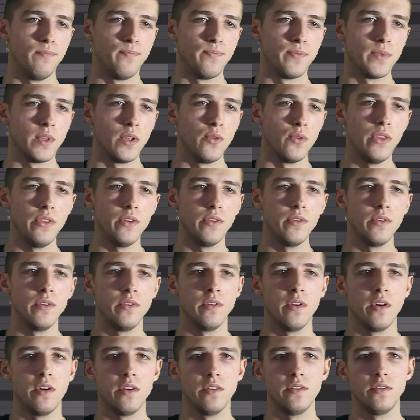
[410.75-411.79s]
whether or
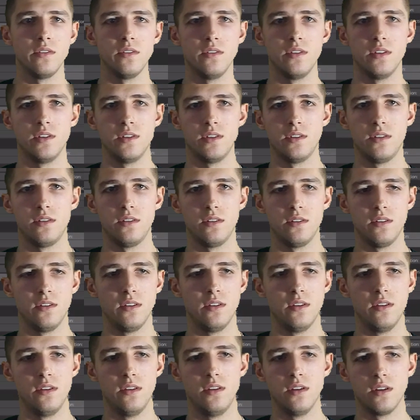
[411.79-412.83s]
not
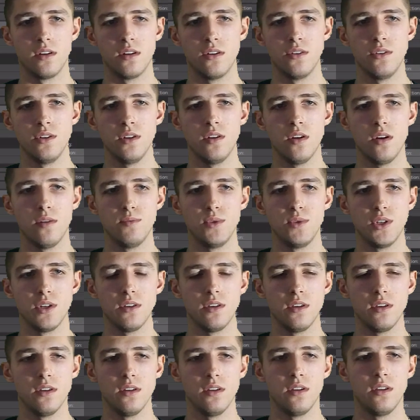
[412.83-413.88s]
the current
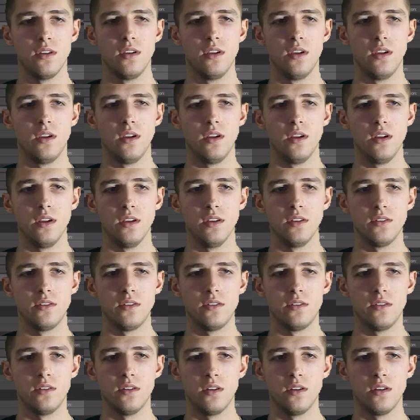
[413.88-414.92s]
object
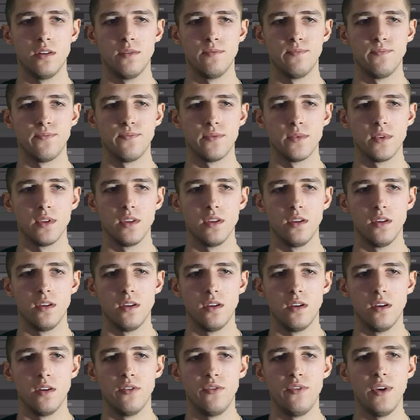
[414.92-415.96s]
is
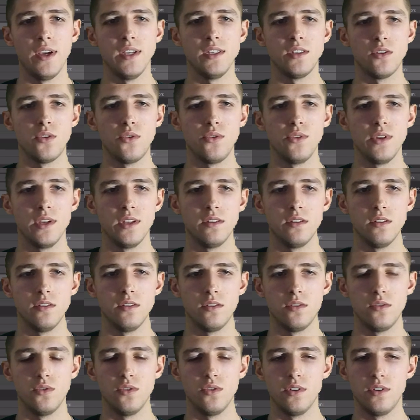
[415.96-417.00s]
face oriented
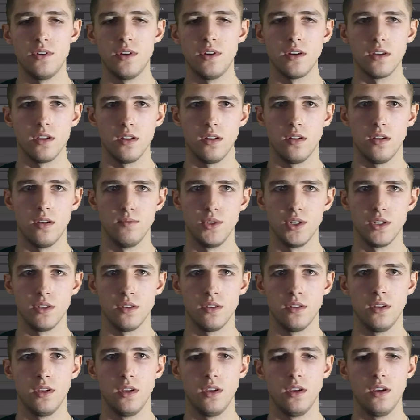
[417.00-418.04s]
to the target object,
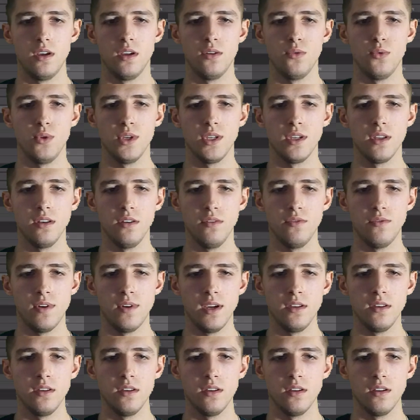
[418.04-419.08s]
and we can
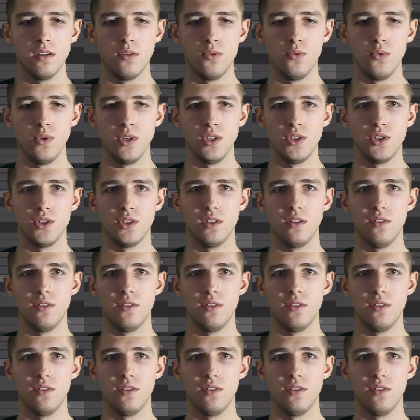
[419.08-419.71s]
define which is the